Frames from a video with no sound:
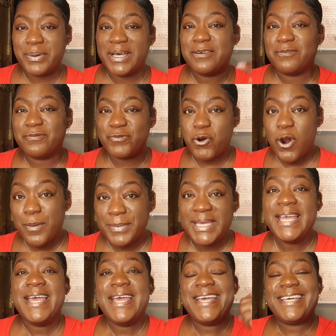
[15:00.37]
button for
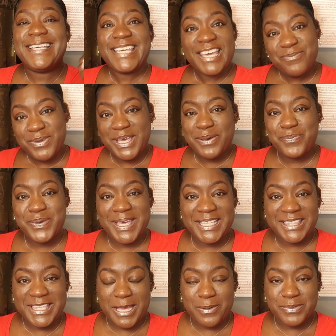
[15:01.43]
me. Give me a
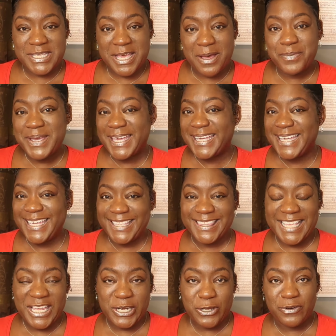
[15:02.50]
big thumbs up and hit
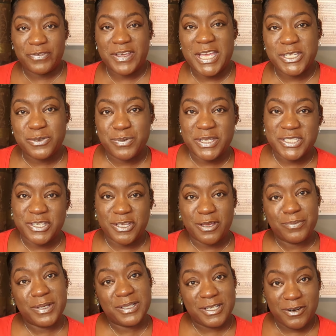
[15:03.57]
that notification bell so you
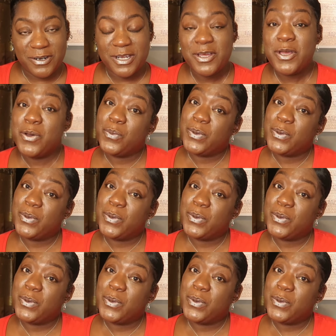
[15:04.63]
can be alerted